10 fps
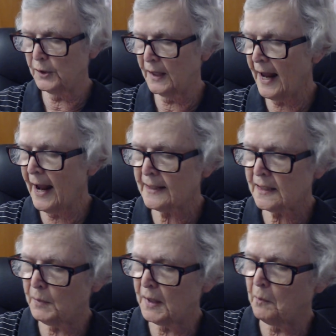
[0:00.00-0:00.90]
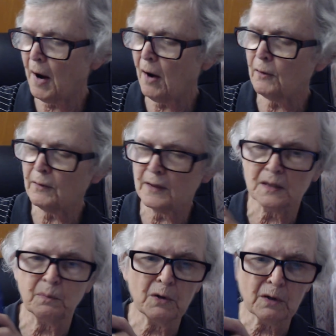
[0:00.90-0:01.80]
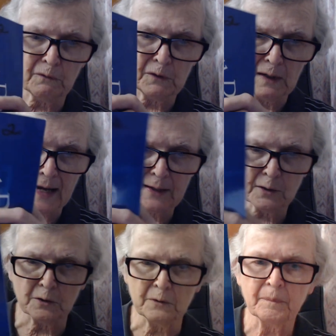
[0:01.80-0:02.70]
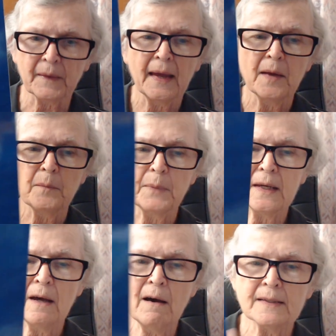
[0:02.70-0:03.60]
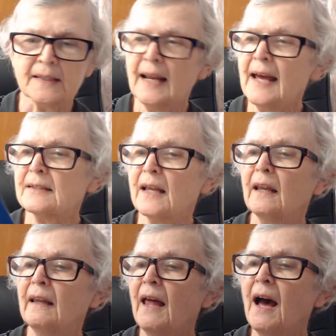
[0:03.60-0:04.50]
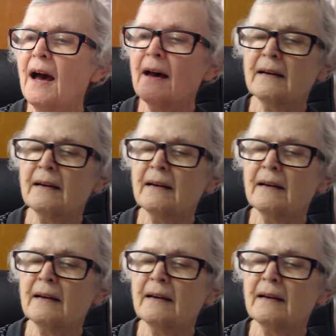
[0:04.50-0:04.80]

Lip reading: ask me to borrow this book if you'd like to, because it has a lot of